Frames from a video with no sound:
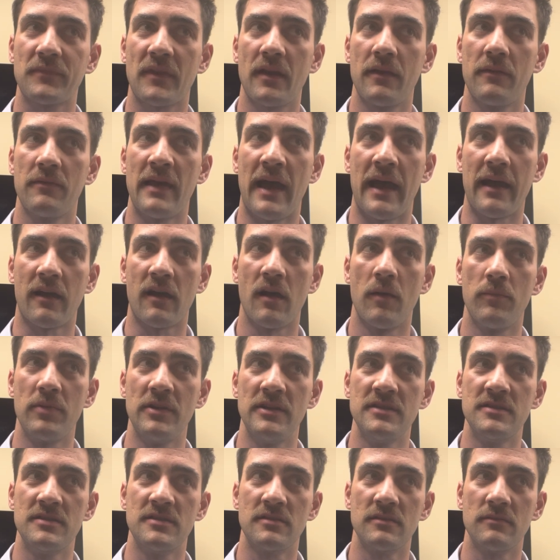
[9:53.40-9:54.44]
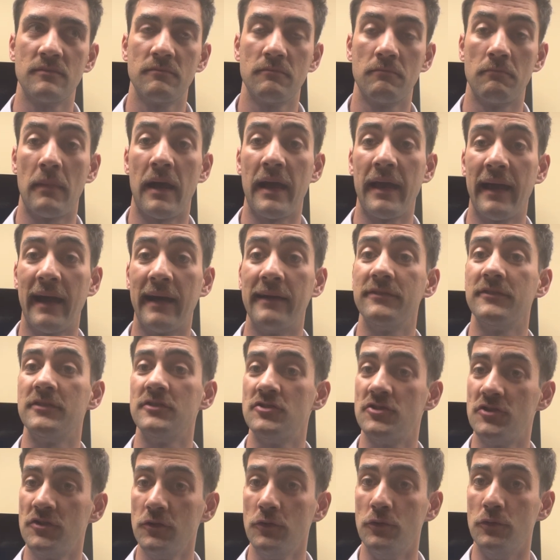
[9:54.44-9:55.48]
that companies might have to
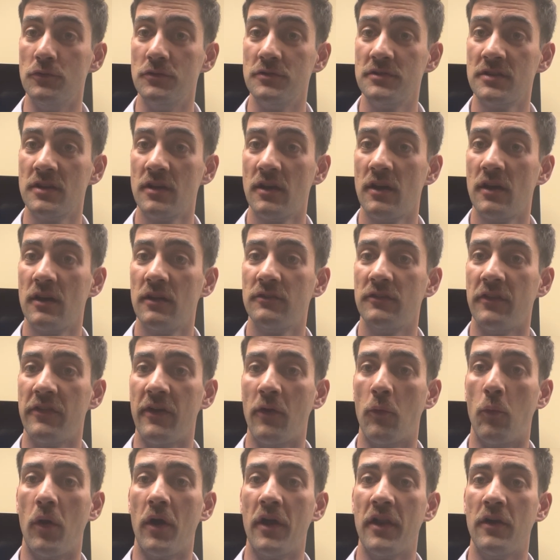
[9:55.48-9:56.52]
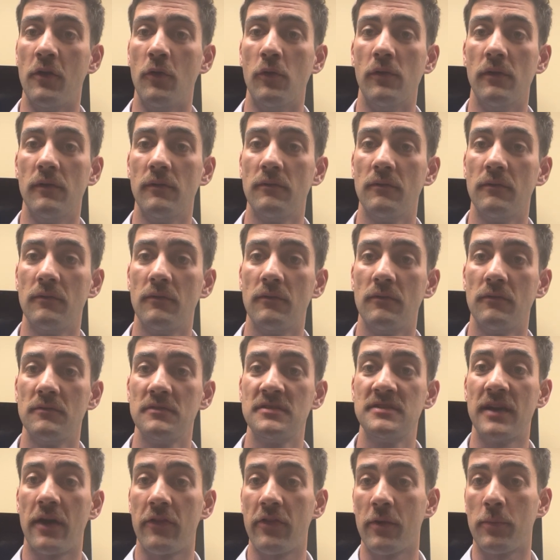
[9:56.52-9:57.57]
choose: do they want to
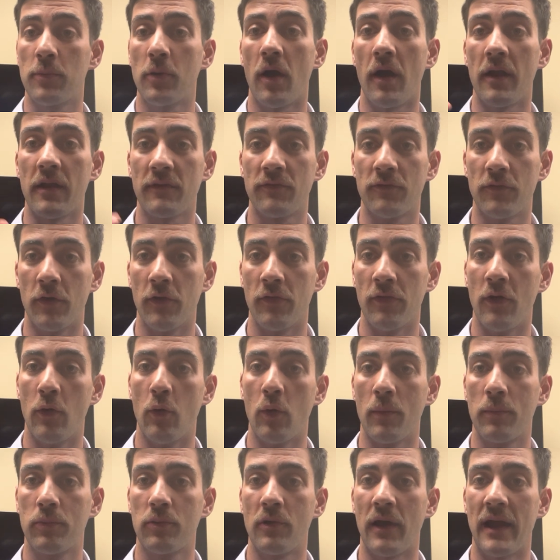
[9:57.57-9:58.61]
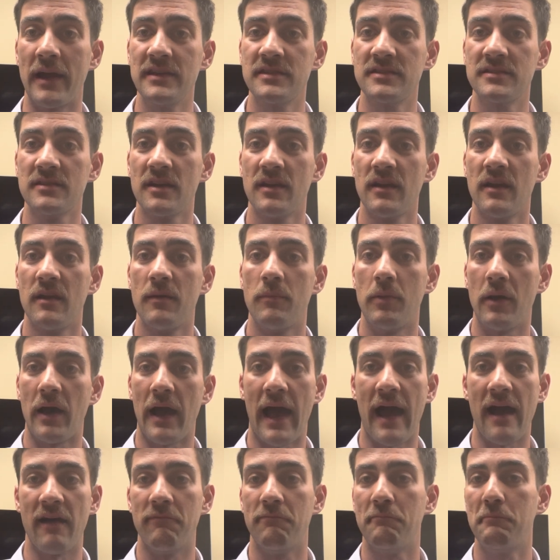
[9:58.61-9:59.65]
sell their product for a lower price but
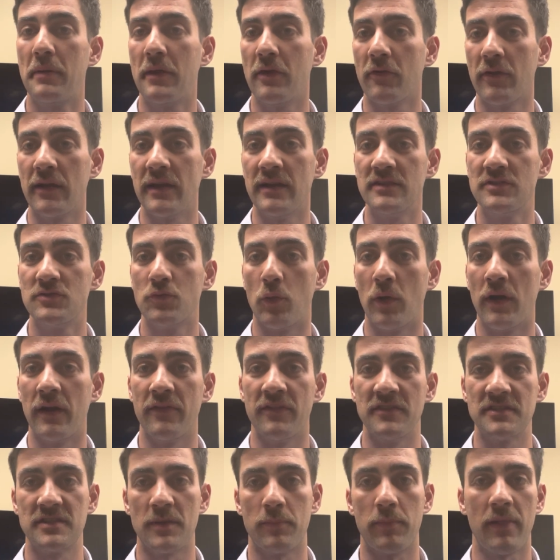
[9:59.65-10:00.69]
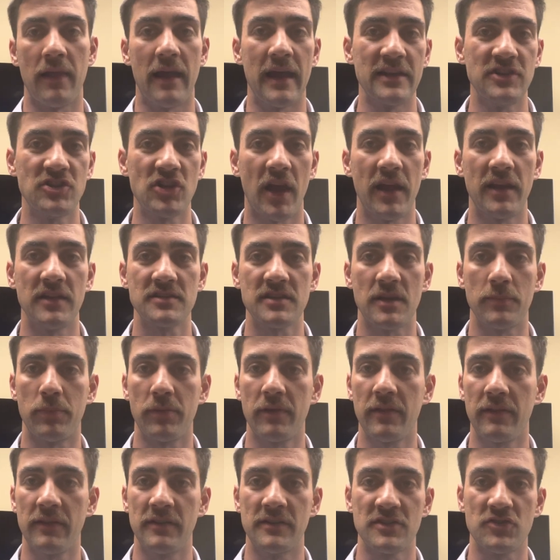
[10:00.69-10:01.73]
have periods where the supply chain is
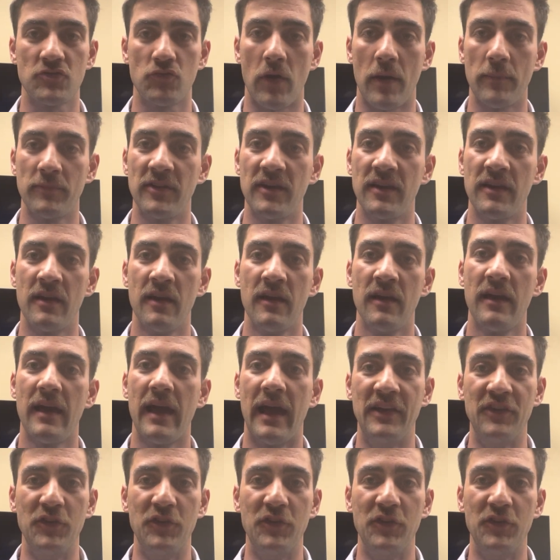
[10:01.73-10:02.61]
completely disrupted and